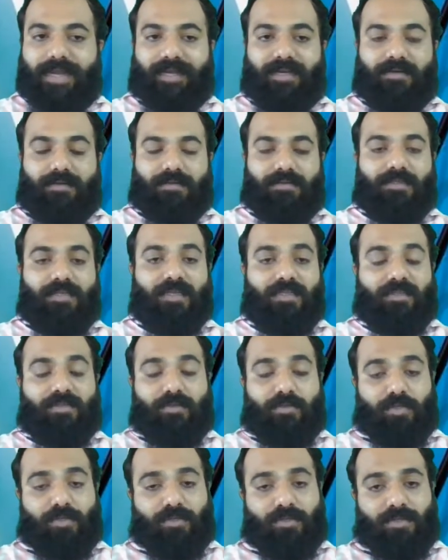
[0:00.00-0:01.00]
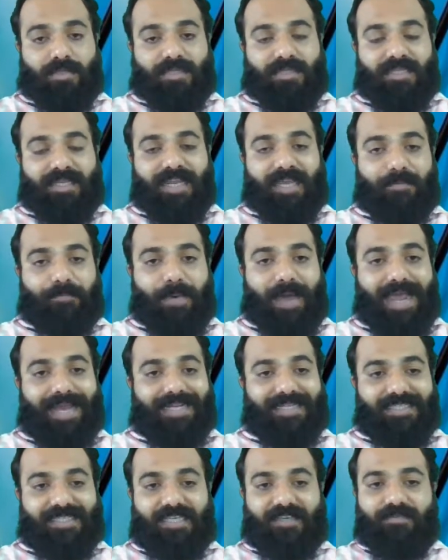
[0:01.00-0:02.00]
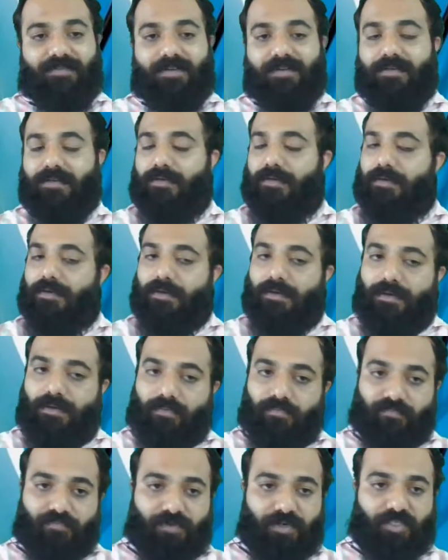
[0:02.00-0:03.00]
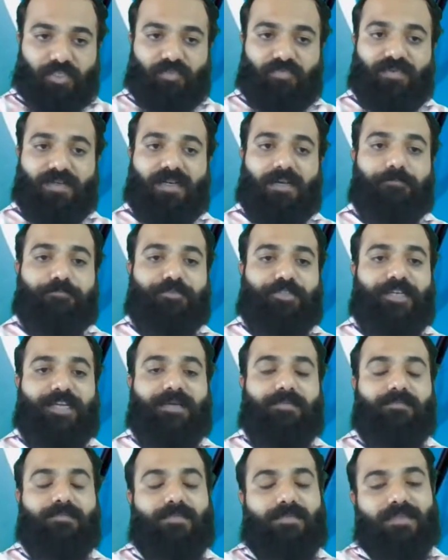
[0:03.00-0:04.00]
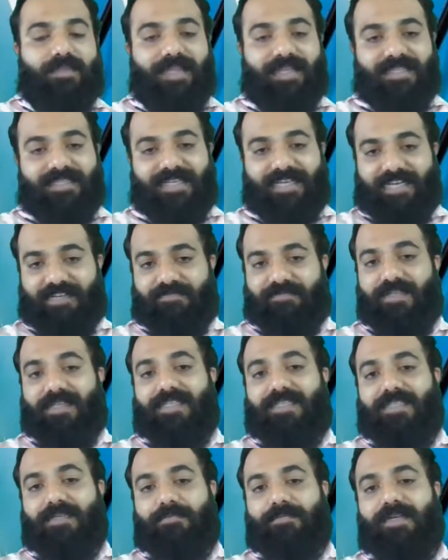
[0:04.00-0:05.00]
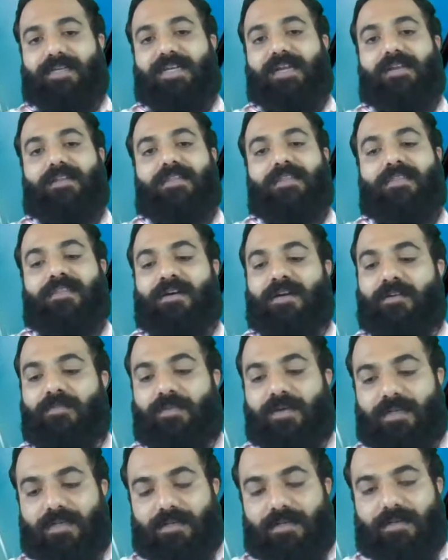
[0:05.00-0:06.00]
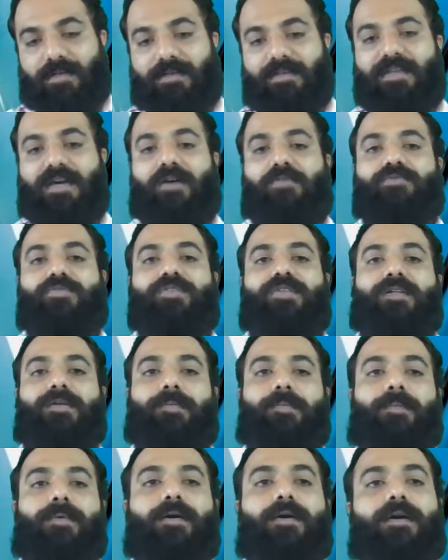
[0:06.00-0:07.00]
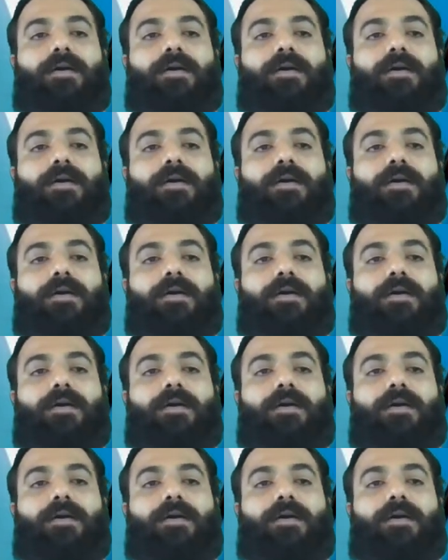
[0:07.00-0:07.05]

At the three pile is given, first one upstream, then second one intermediate, third one downstream.